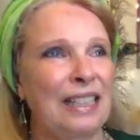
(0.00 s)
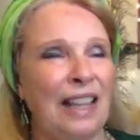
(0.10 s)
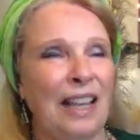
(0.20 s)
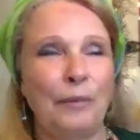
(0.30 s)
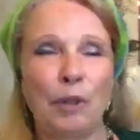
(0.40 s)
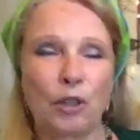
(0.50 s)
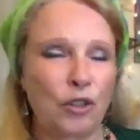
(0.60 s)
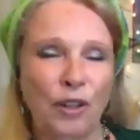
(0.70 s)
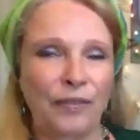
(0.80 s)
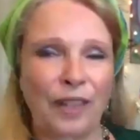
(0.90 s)
I'm not
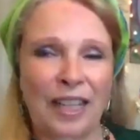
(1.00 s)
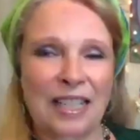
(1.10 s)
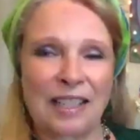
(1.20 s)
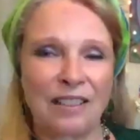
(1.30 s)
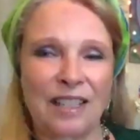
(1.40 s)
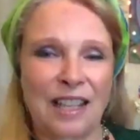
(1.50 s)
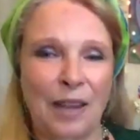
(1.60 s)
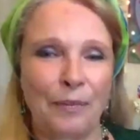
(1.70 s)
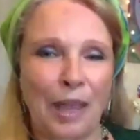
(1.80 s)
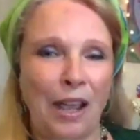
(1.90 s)
sure if that's still the
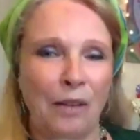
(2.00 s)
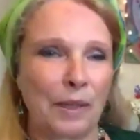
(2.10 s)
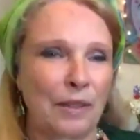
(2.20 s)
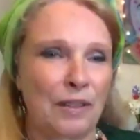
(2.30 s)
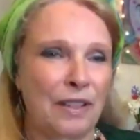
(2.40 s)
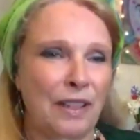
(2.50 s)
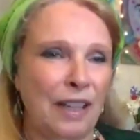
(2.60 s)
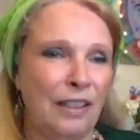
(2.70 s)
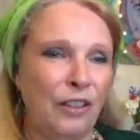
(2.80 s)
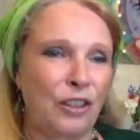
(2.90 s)
same now, because
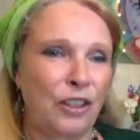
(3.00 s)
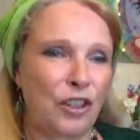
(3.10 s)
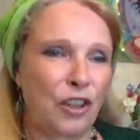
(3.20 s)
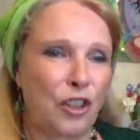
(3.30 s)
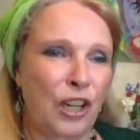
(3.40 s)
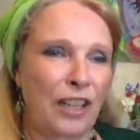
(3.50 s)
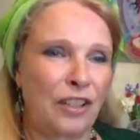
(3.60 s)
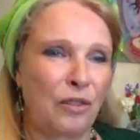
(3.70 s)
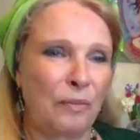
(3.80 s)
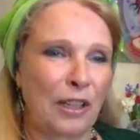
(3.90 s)
I don't associate
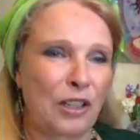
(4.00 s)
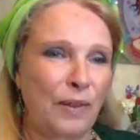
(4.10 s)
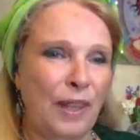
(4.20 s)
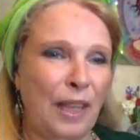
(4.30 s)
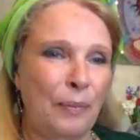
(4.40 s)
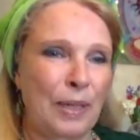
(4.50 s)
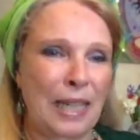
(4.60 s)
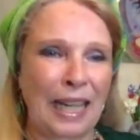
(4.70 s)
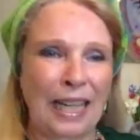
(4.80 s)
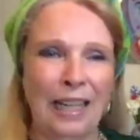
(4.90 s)
so much with that
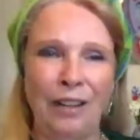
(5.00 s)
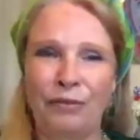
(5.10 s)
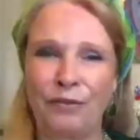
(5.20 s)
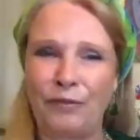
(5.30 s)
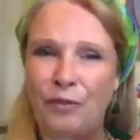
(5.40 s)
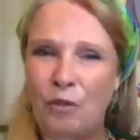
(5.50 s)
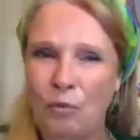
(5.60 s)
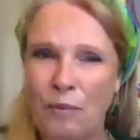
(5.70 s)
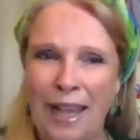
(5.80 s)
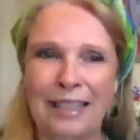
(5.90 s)
particular
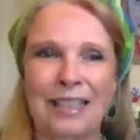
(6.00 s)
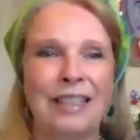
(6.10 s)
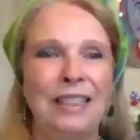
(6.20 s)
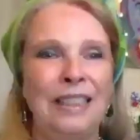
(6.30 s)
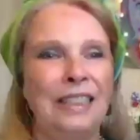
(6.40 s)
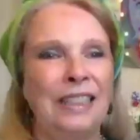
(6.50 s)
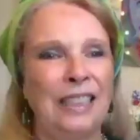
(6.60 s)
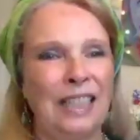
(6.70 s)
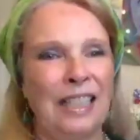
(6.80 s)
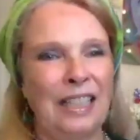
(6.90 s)
format.
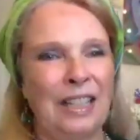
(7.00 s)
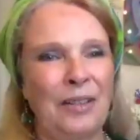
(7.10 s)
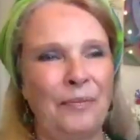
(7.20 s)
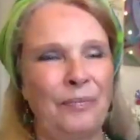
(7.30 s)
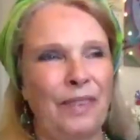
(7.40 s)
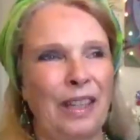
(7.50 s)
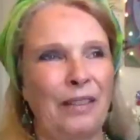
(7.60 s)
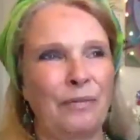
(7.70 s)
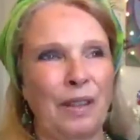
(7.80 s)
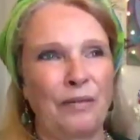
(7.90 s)

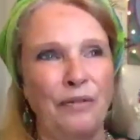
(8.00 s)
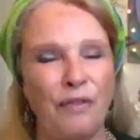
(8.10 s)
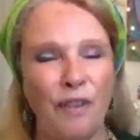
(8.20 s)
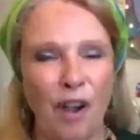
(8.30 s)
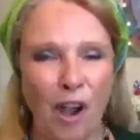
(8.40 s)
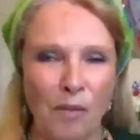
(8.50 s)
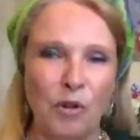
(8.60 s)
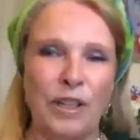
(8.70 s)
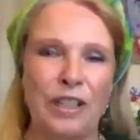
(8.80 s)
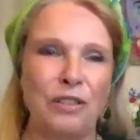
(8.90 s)
I'm far
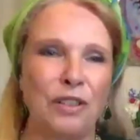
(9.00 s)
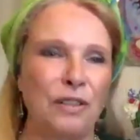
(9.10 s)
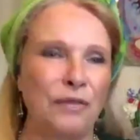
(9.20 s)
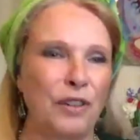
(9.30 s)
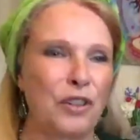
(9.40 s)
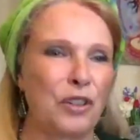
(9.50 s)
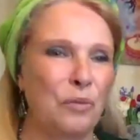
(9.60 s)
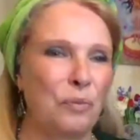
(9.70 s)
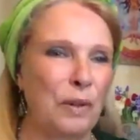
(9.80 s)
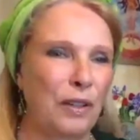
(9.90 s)
more into the
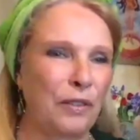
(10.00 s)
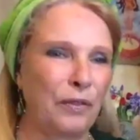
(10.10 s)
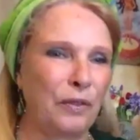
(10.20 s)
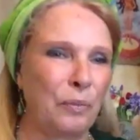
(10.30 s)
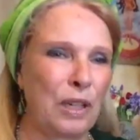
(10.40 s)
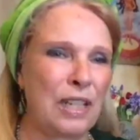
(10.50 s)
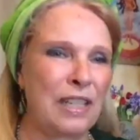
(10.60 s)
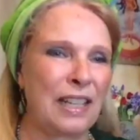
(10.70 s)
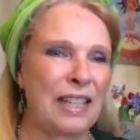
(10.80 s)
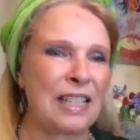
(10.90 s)
devotional path of the
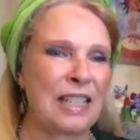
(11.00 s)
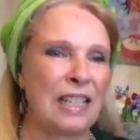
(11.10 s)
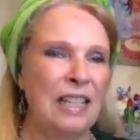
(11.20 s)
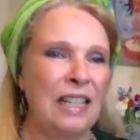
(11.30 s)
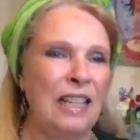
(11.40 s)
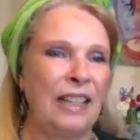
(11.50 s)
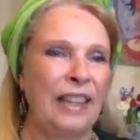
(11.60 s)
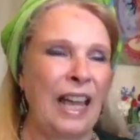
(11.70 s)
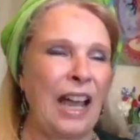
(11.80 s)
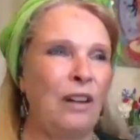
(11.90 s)
priestess
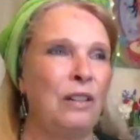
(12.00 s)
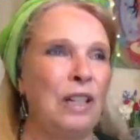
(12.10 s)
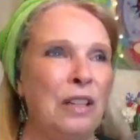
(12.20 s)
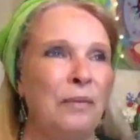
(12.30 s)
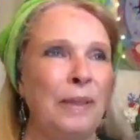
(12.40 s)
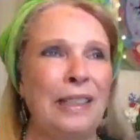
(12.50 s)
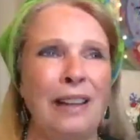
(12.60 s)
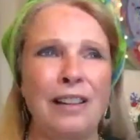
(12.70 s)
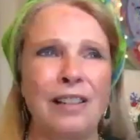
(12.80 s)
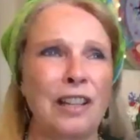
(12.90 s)
now, but there
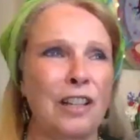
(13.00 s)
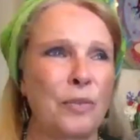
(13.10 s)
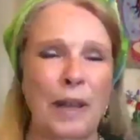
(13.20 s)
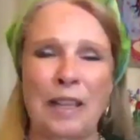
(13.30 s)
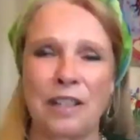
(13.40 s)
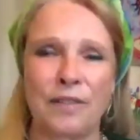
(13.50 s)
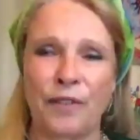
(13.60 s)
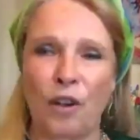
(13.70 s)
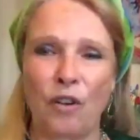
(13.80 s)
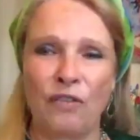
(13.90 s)
are such places of
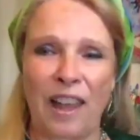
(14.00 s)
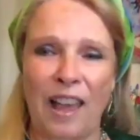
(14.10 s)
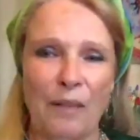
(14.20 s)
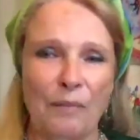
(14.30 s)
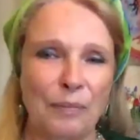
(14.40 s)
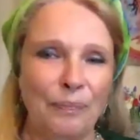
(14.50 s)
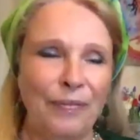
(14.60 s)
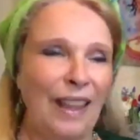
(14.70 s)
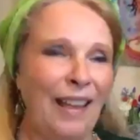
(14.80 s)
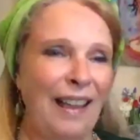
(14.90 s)
overlap.
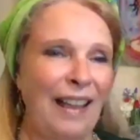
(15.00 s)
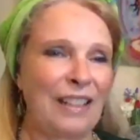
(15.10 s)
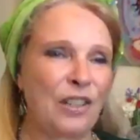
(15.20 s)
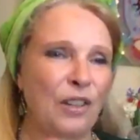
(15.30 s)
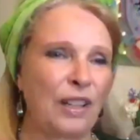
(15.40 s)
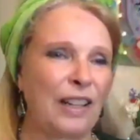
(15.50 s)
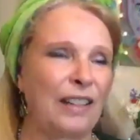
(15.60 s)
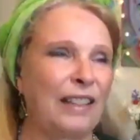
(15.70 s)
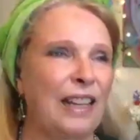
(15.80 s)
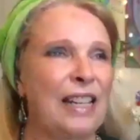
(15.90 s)
And so
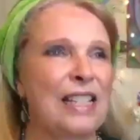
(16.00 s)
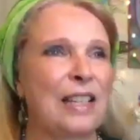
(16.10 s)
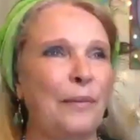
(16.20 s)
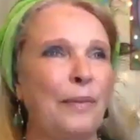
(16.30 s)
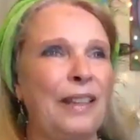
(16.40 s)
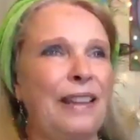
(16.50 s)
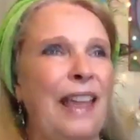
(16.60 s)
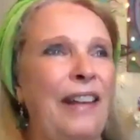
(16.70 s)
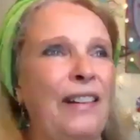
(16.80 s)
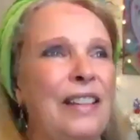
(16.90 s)
there is something
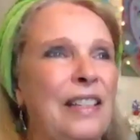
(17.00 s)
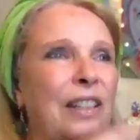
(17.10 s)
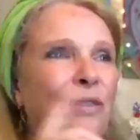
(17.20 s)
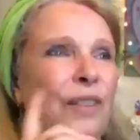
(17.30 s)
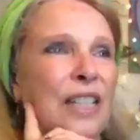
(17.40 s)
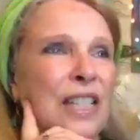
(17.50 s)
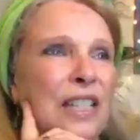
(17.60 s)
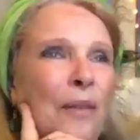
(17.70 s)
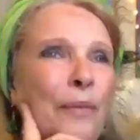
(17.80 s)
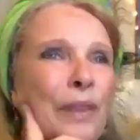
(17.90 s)
there, isn't it, where
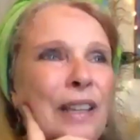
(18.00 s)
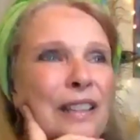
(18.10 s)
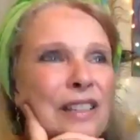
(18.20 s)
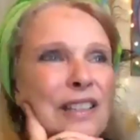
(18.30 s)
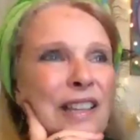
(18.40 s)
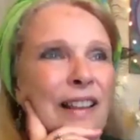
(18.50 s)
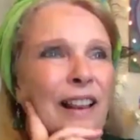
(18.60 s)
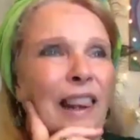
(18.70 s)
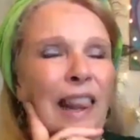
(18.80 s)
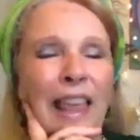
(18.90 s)
something just
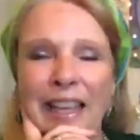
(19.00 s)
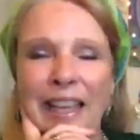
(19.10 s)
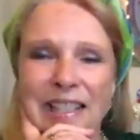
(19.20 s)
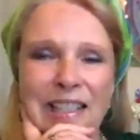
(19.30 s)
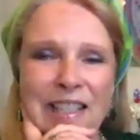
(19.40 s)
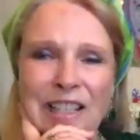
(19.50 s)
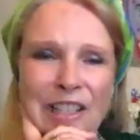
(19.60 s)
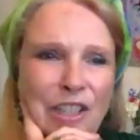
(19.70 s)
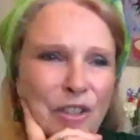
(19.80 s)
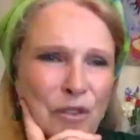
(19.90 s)
clicks. It is an
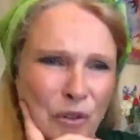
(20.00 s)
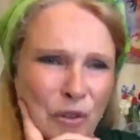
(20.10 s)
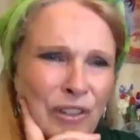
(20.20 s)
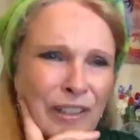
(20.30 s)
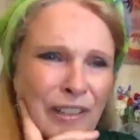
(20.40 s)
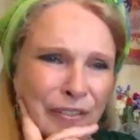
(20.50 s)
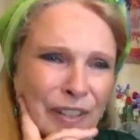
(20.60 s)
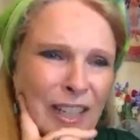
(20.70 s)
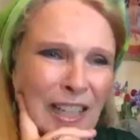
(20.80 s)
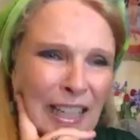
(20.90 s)
extraordinary
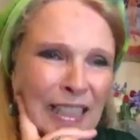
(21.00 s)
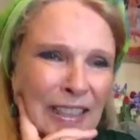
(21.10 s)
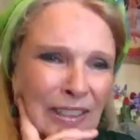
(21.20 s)
feeling.